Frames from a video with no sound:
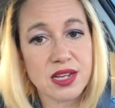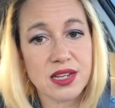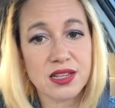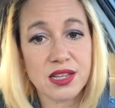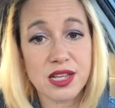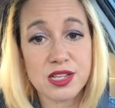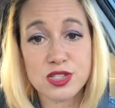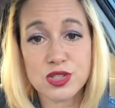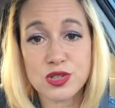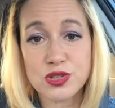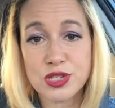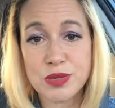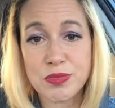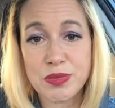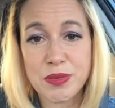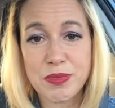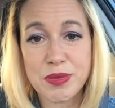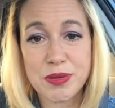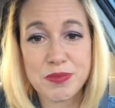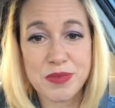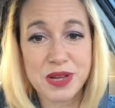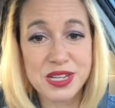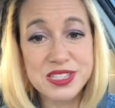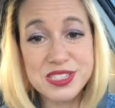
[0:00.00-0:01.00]
unless you dip them
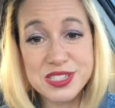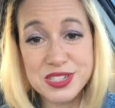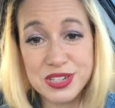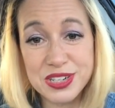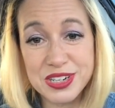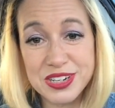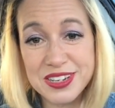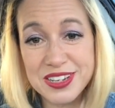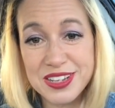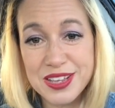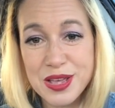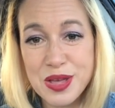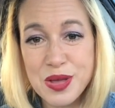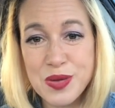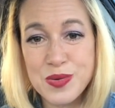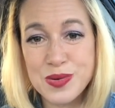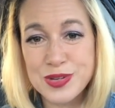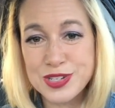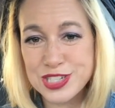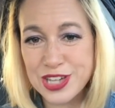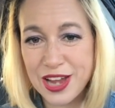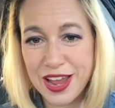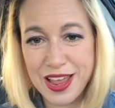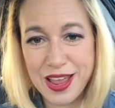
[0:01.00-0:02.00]
in mustard,
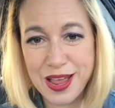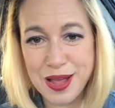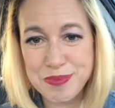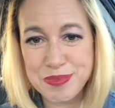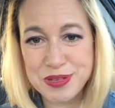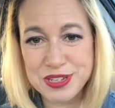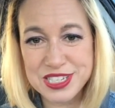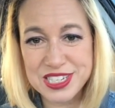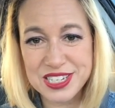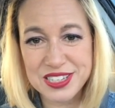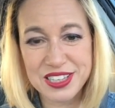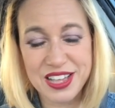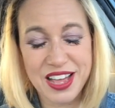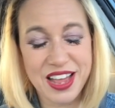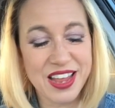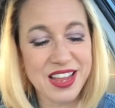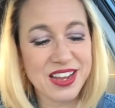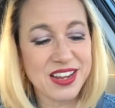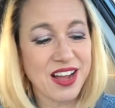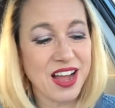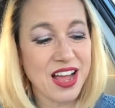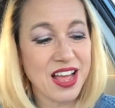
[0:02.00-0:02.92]
which I happen to like.